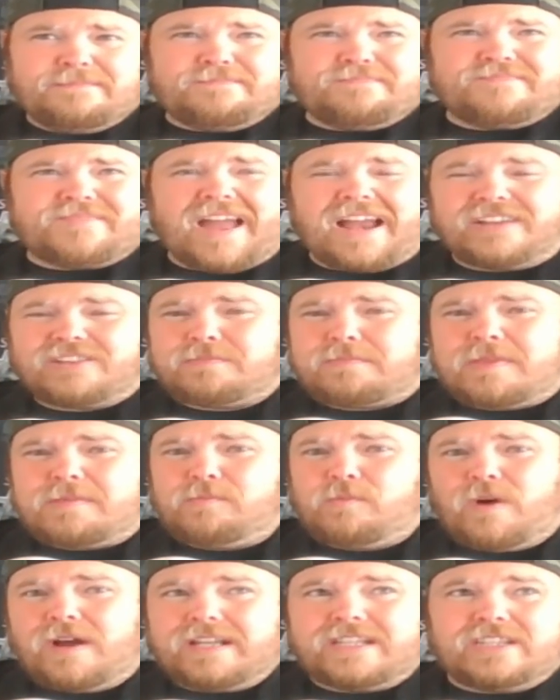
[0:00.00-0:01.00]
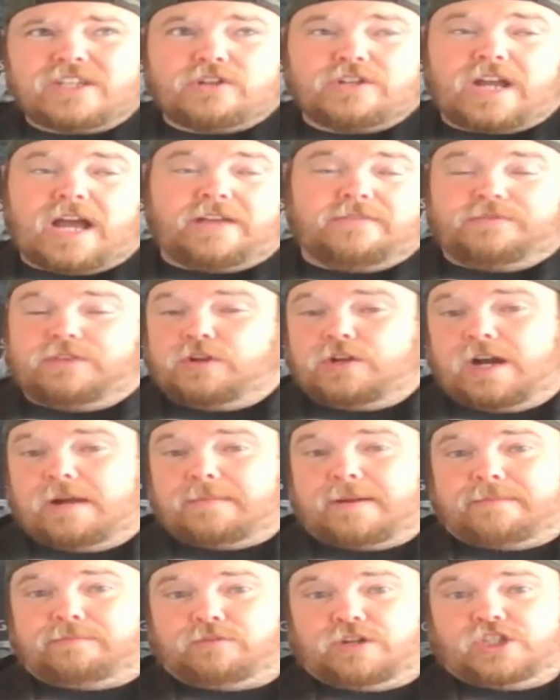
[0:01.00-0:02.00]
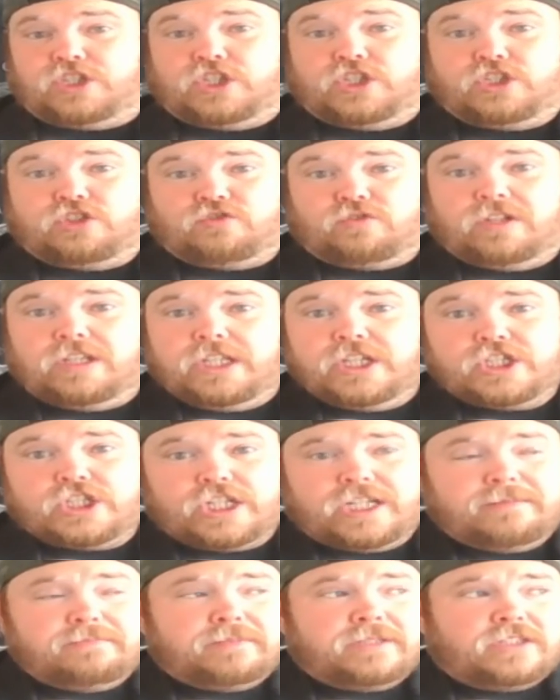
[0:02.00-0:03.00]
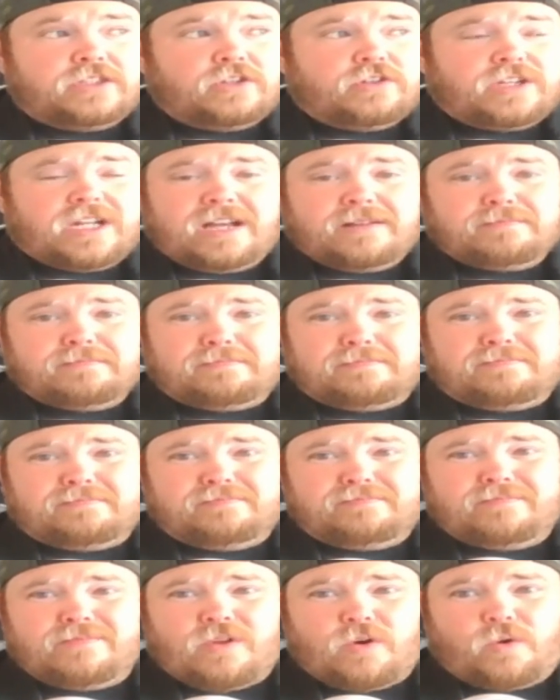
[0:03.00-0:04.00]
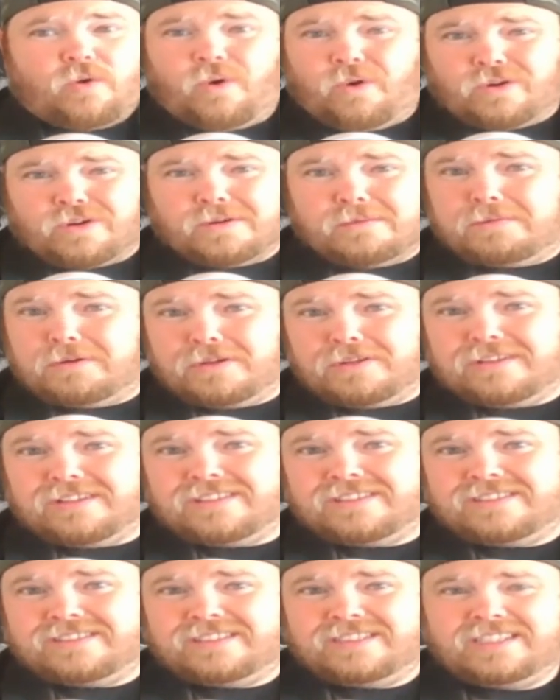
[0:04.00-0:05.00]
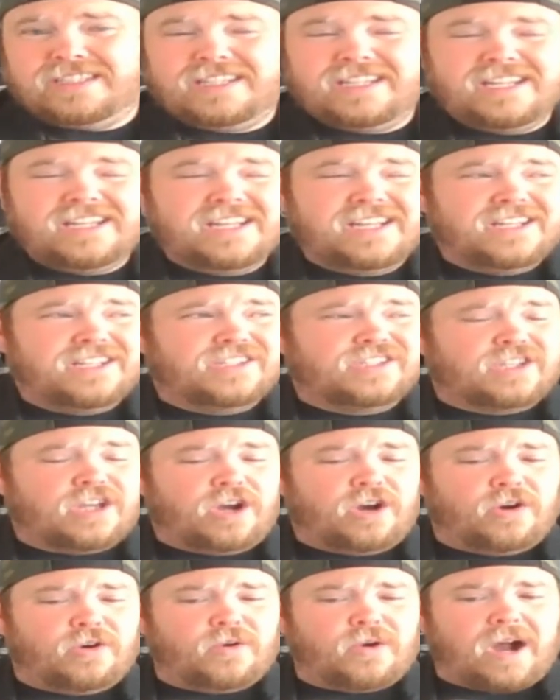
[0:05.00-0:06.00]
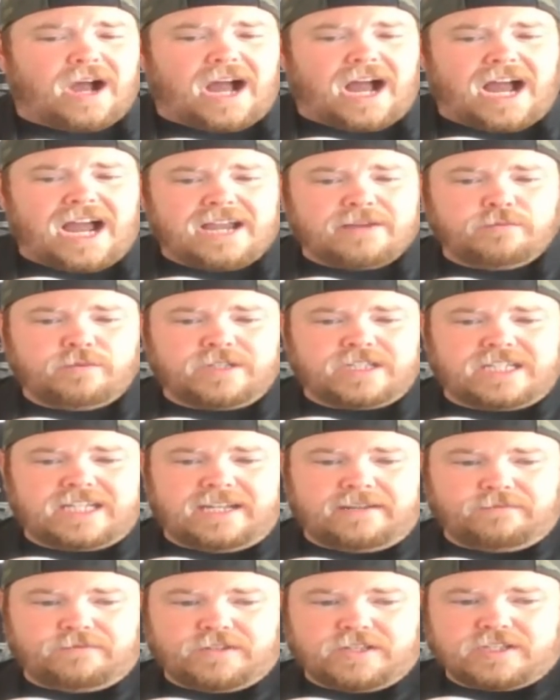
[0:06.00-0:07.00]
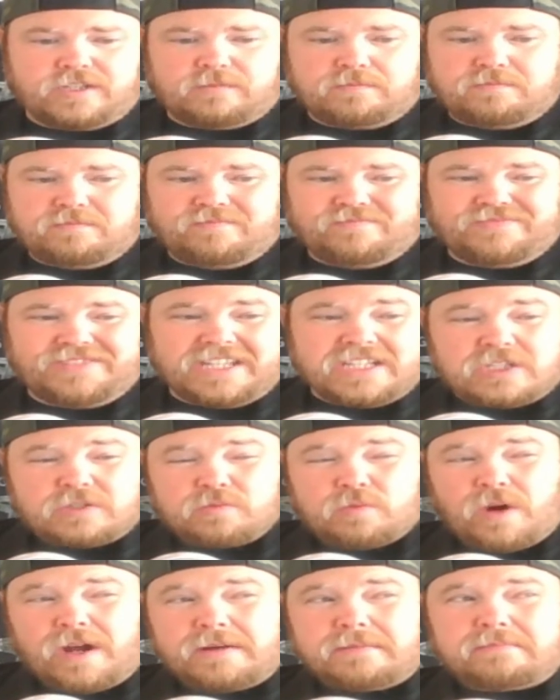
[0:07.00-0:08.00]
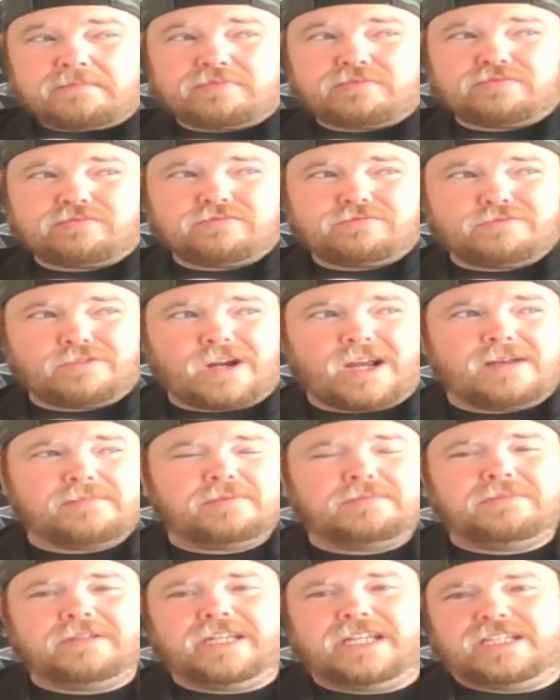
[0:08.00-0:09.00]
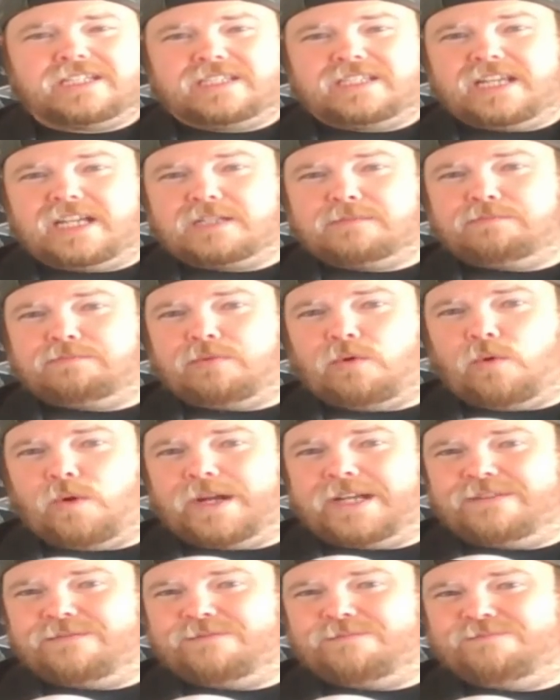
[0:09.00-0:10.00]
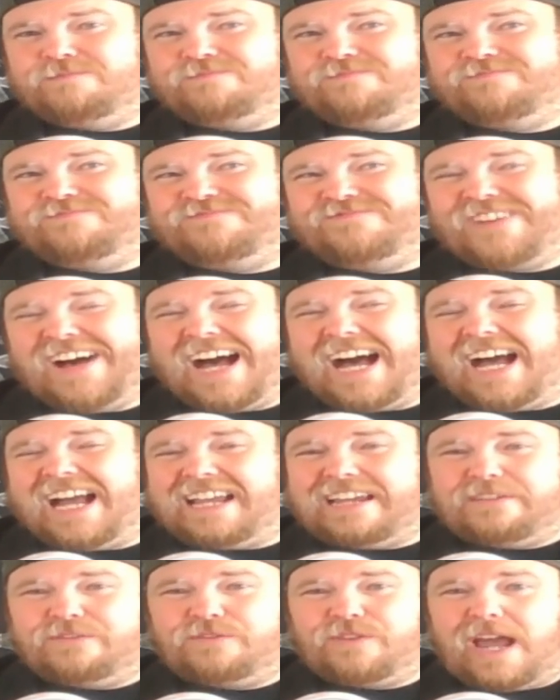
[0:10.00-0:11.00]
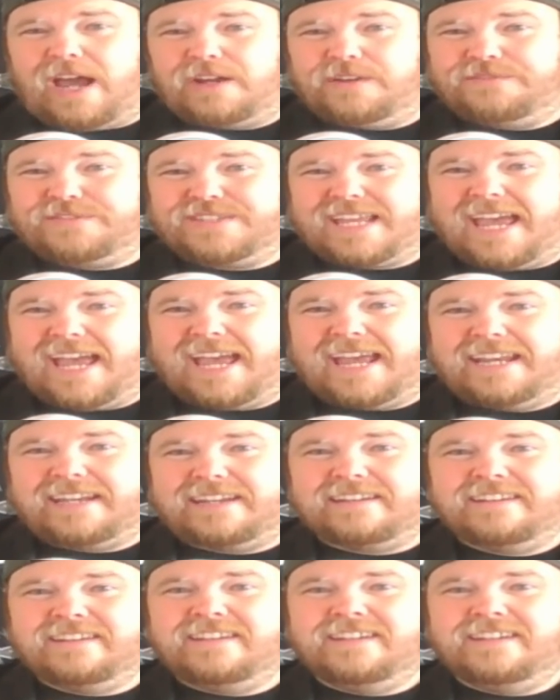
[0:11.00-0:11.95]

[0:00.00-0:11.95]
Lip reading: They're not my precious trilogy, but they're not horrible. So I would give this one probably a 6.5 out of 10.